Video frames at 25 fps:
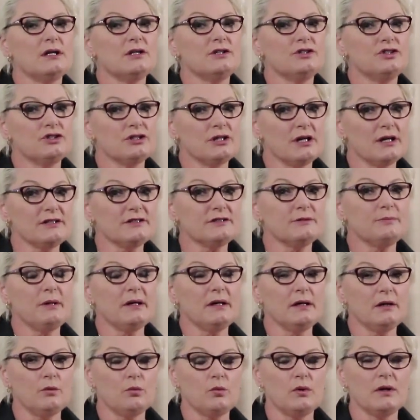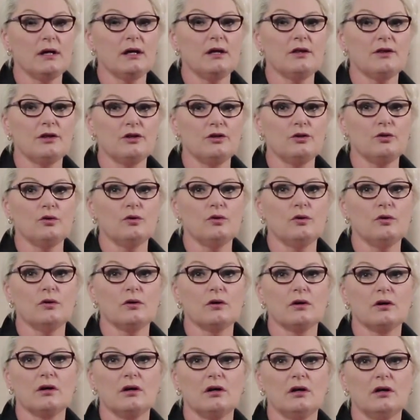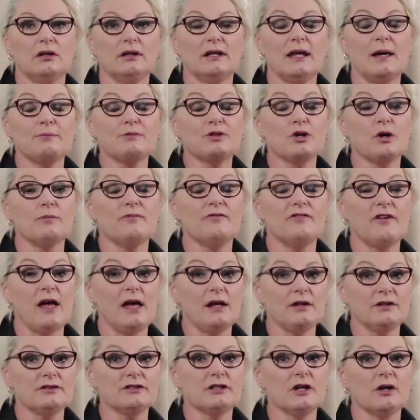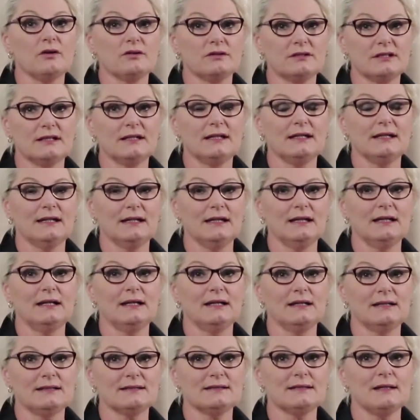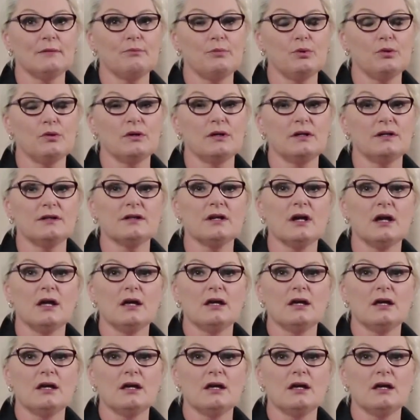Just be aware that your laptop fan is going to kick in at some point.